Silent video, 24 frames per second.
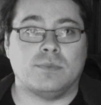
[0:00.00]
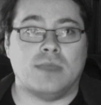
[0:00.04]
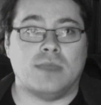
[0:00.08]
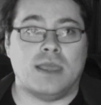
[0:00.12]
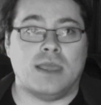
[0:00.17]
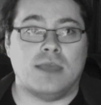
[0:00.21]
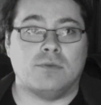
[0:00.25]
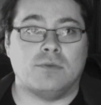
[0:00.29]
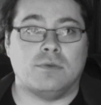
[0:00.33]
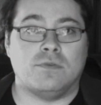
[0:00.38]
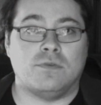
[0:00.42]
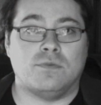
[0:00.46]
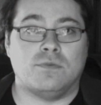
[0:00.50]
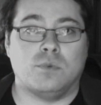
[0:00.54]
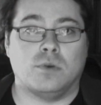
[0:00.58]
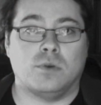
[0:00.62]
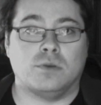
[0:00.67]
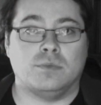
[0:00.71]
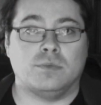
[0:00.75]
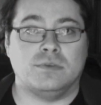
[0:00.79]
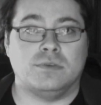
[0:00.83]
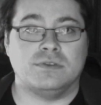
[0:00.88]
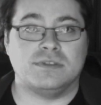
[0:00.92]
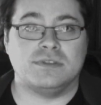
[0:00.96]
Henry
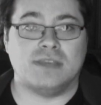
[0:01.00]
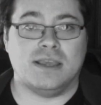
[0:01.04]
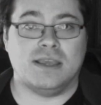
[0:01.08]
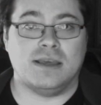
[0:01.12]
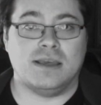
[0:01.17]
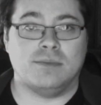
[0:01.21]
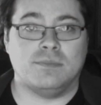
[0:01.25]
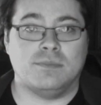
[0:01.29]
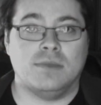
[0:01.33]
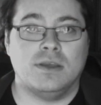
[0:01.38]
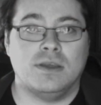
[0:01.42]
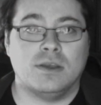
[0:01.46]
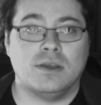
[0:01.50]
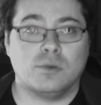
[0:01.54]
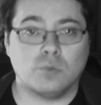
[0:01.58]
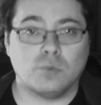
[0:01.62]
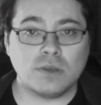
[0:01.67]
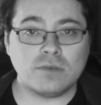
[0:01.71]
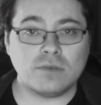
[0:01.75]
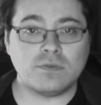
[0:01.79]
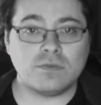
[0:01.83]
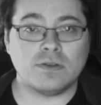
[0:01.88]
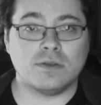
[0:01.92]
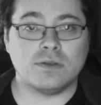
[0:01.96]
Ford Museum,
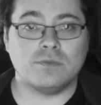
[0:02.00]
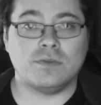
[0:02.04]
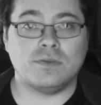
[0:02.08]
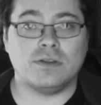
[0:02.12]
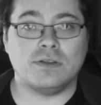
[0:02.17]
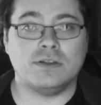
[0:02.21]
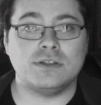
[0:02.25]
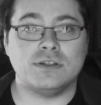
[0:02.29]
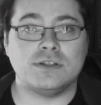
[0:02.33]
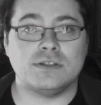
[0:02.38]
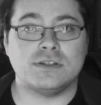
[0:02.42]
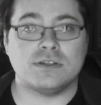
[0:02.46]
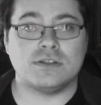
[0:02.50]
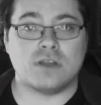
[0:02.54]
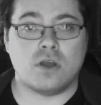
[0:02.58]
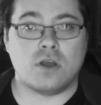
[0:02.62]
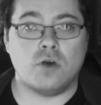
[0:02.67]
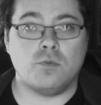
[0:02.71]
Greenfield Village is an